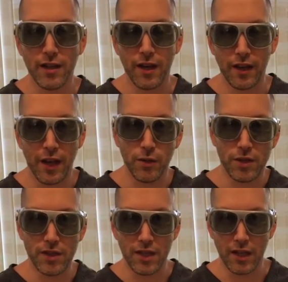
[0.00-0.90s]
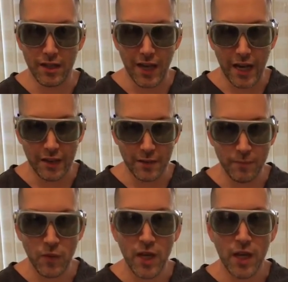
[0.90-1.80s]
that allows the skin to tighten.
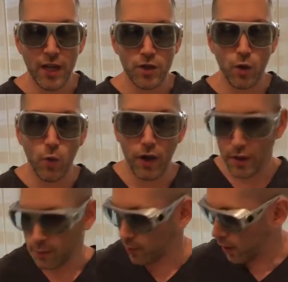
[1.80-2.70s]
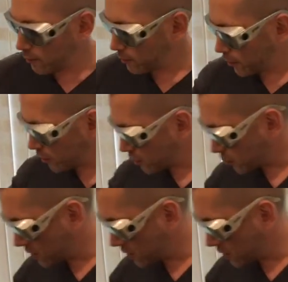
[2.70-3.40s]
And so one of the problem areas we